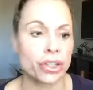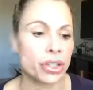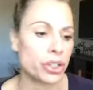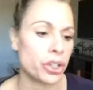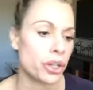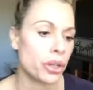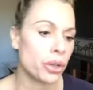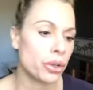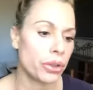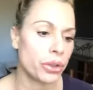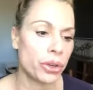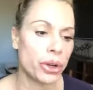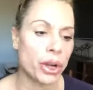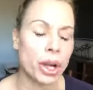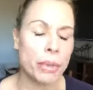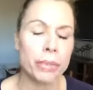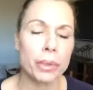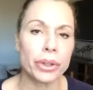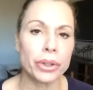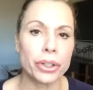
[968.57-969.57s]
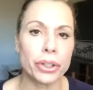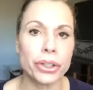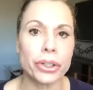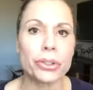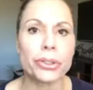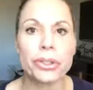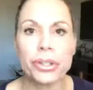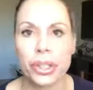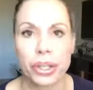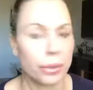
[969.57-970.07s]
You know, they're up on the
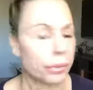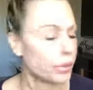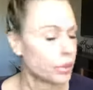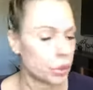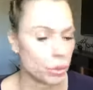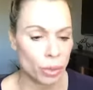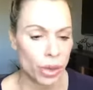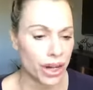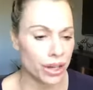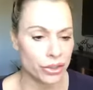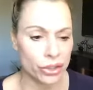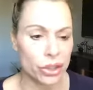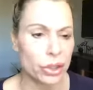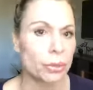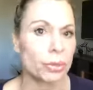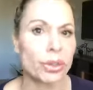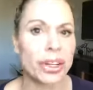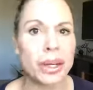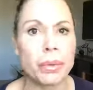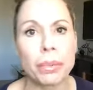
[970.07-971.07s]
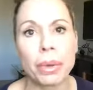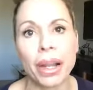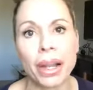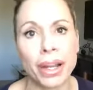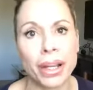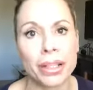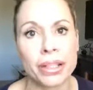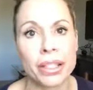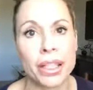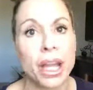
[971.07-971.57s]
YouTube, so watch some
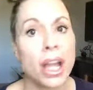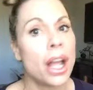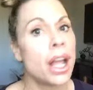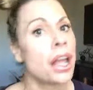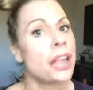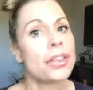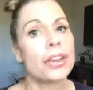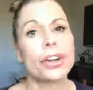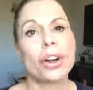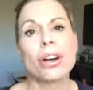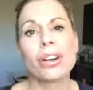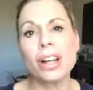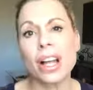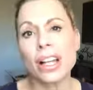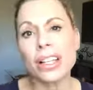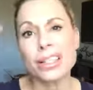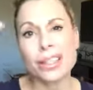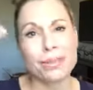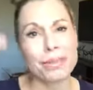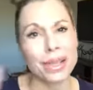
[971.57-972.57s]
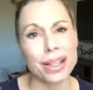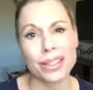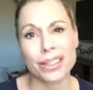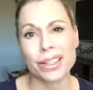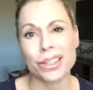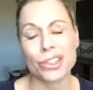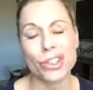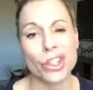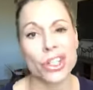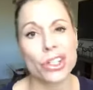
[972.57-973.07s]
replays. There are all kinds of
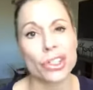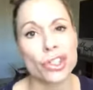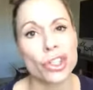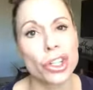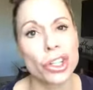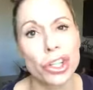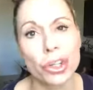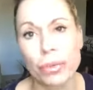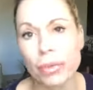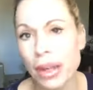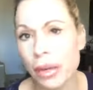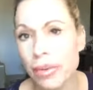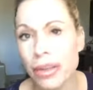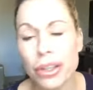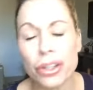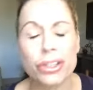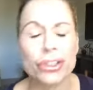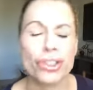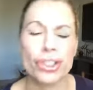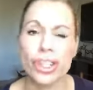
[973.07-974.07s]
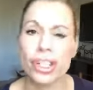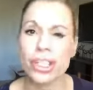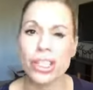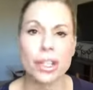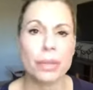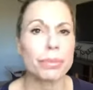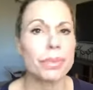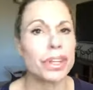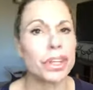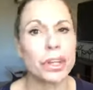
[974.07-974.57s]
messages. You know, maybe there's just
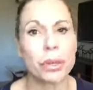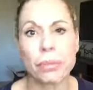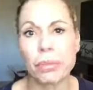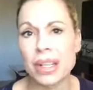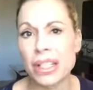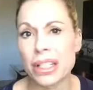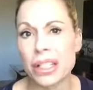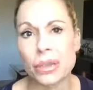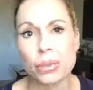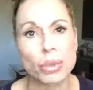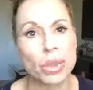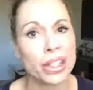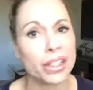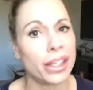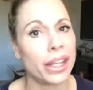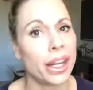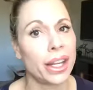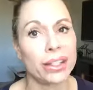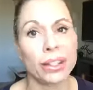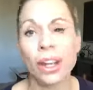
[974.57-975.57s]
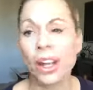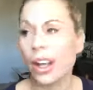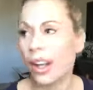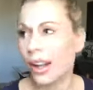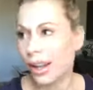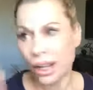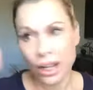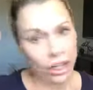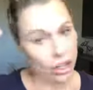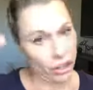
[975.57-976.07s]
something you're missing one day.
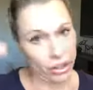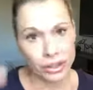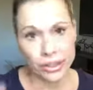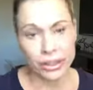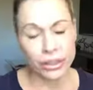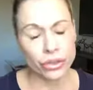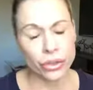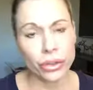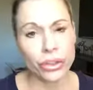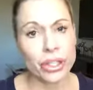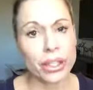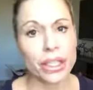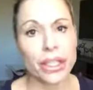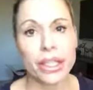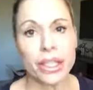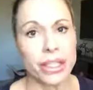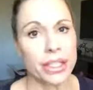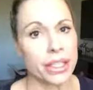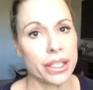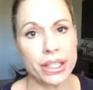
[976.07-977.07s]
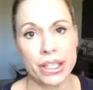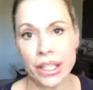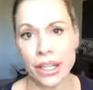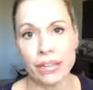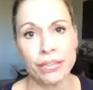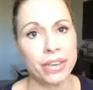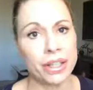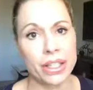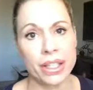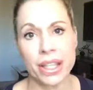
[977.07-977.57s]
Look through the list to see
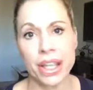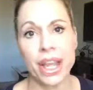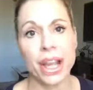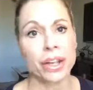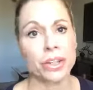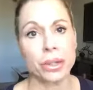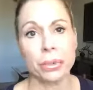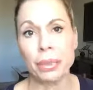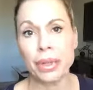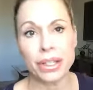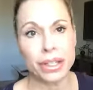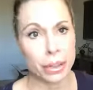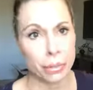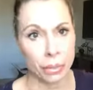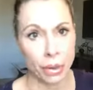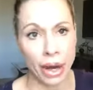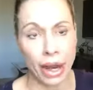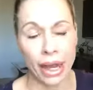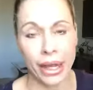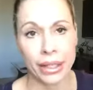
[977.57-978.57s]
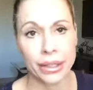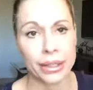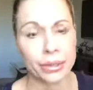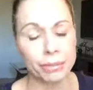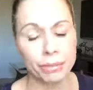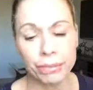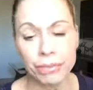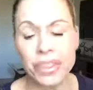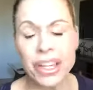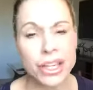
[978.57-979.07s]
if it's there. You'd be surprised.
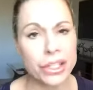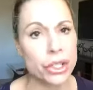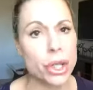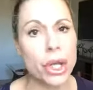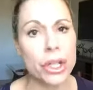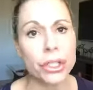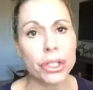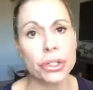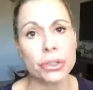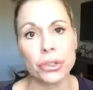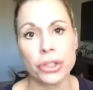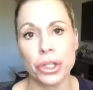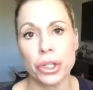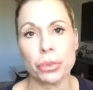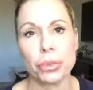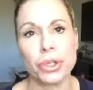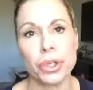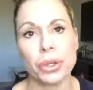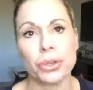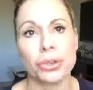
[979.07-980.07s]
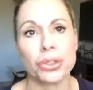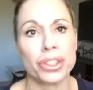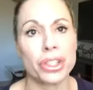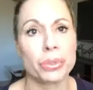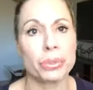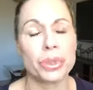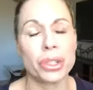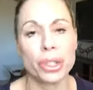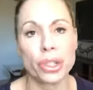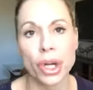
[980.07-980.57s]
It's on YouTube, so
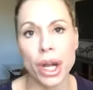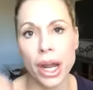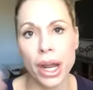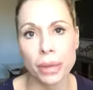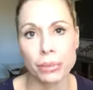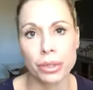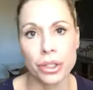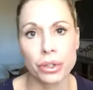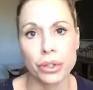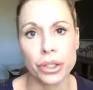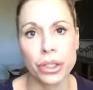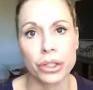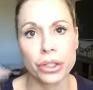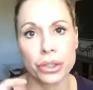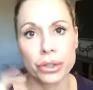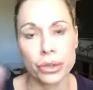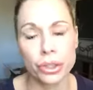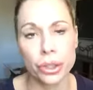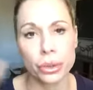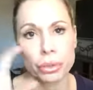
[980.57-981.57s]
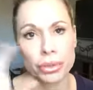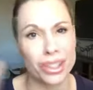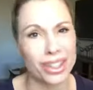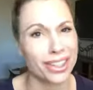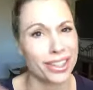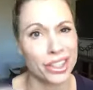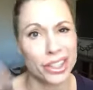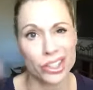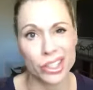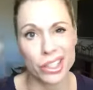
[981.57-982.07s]
subscribe to the YouTube so you
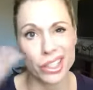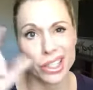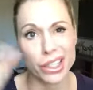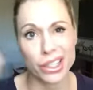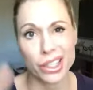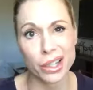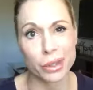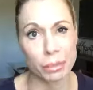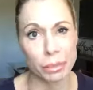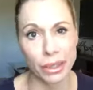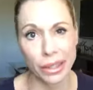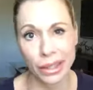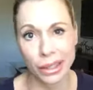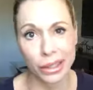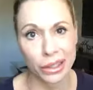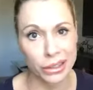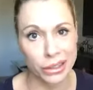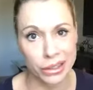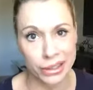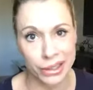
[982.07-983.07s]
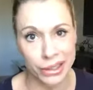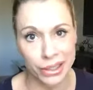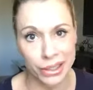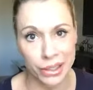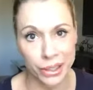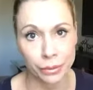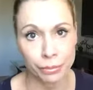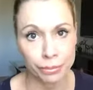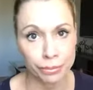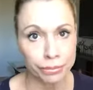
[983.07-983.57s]
can just get to the playlist
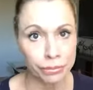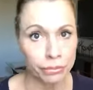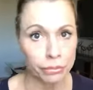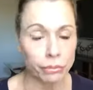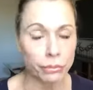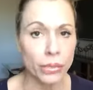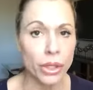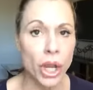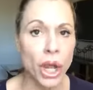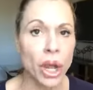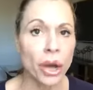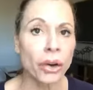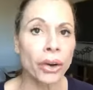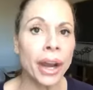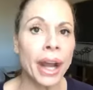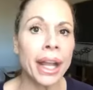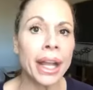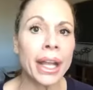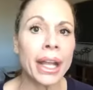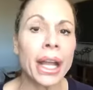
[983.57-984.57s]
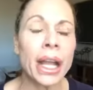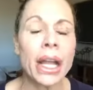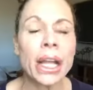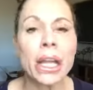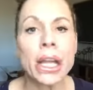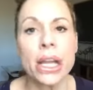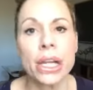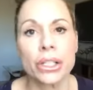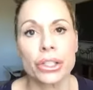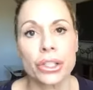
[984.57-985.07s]
easy. All right?
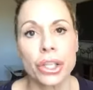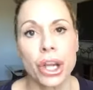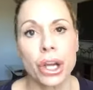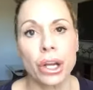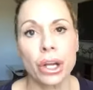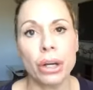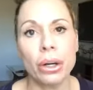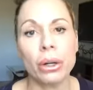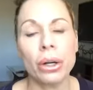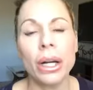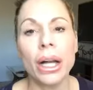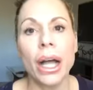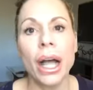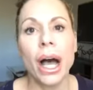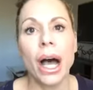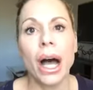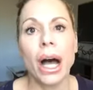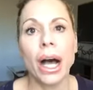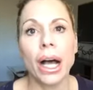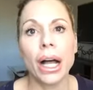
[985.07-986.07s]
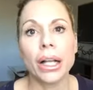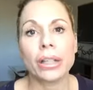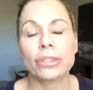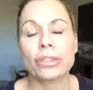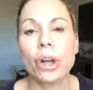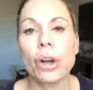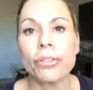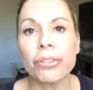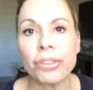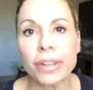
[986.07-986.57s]
So uh,
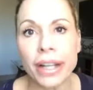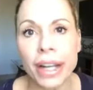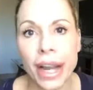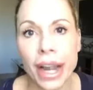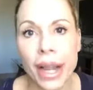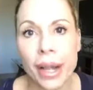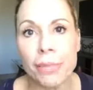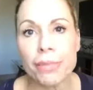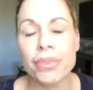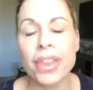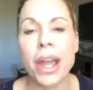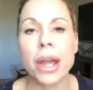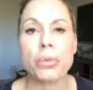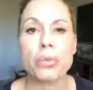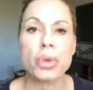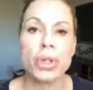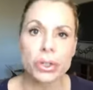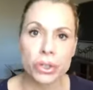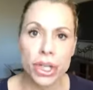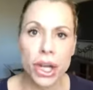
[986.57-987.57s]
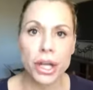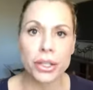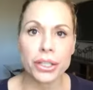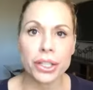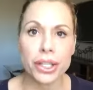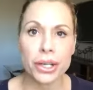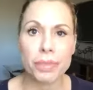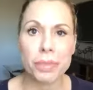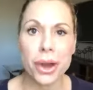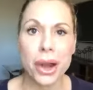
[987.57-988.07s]
don't forget, I will talk to
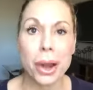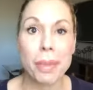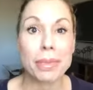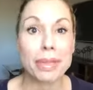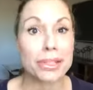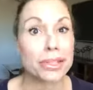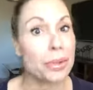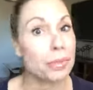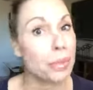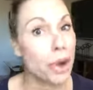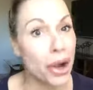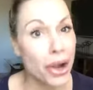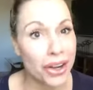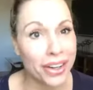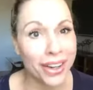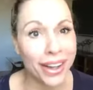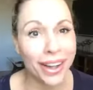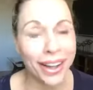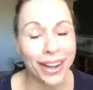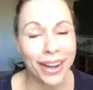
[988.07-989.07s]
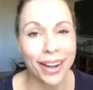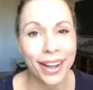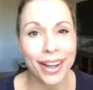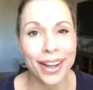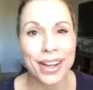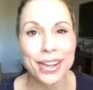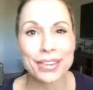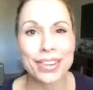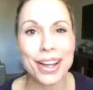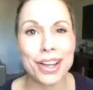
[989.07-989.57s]
you tomorrow, but tomorrow night
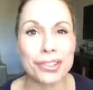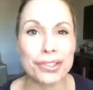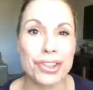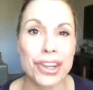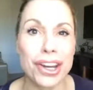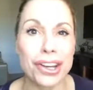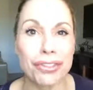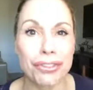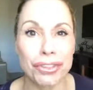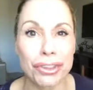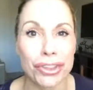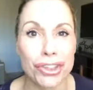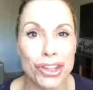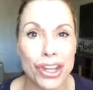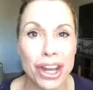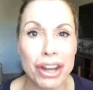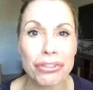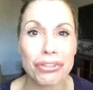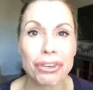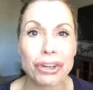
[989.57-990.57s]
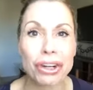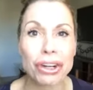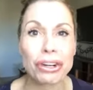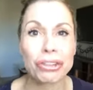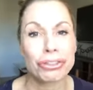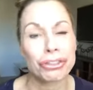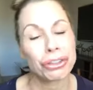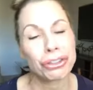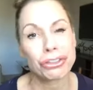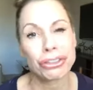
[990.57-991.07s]
I've got Jennifer Schaefer
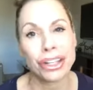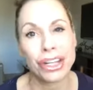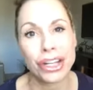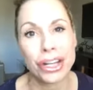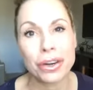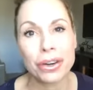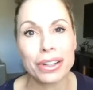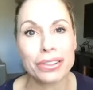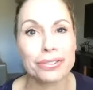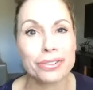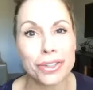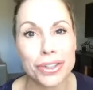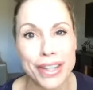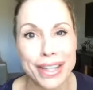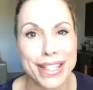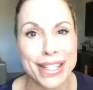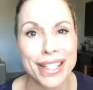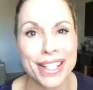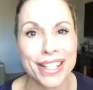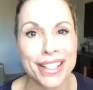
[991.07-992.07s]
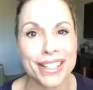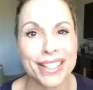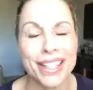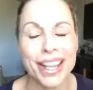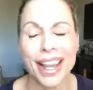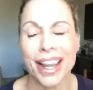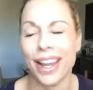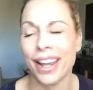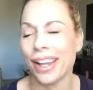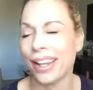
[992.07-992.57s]
for Vino and Voices,
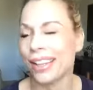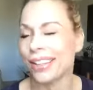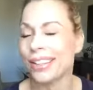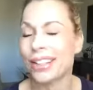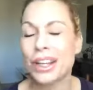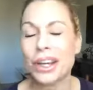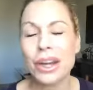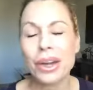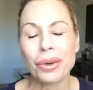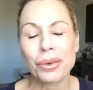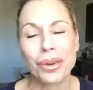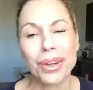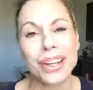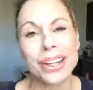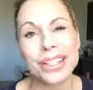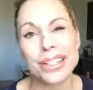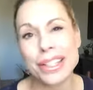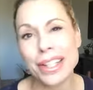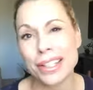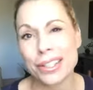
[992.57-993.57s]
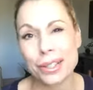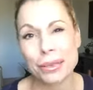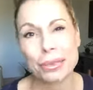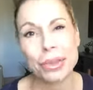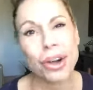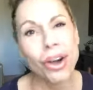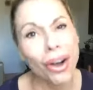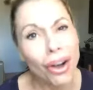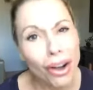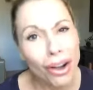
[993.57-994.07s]
and we're going to take some
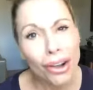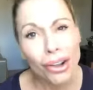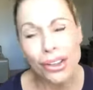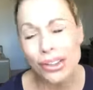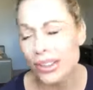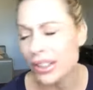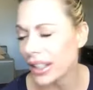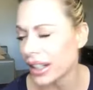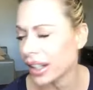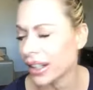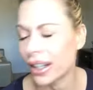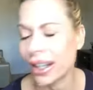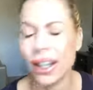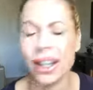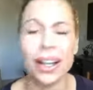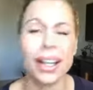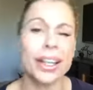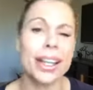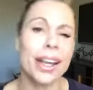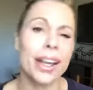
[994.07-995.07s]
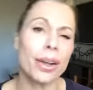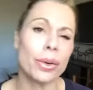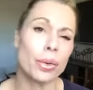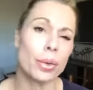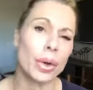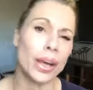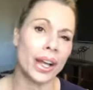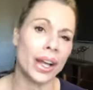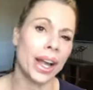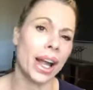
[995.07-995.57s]
calls, and, and I can't
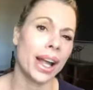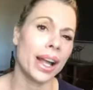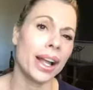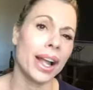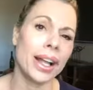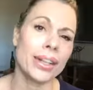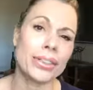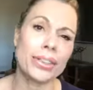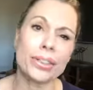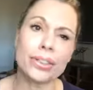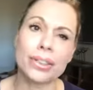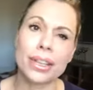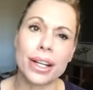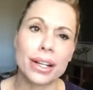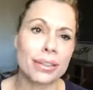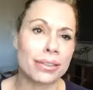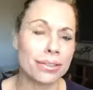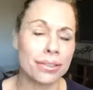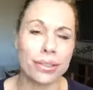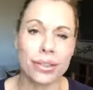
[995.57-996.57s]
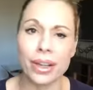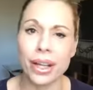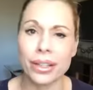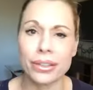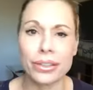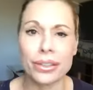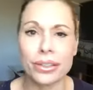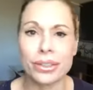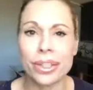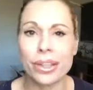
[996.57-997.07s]
wait. I, I, do love, I
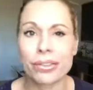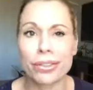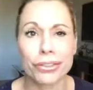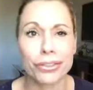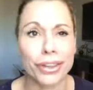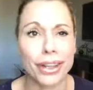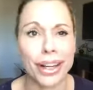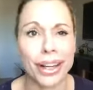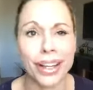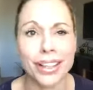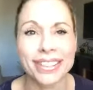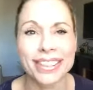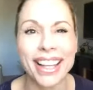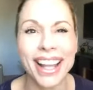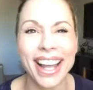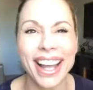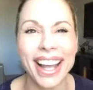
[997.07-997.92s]
do love the readings.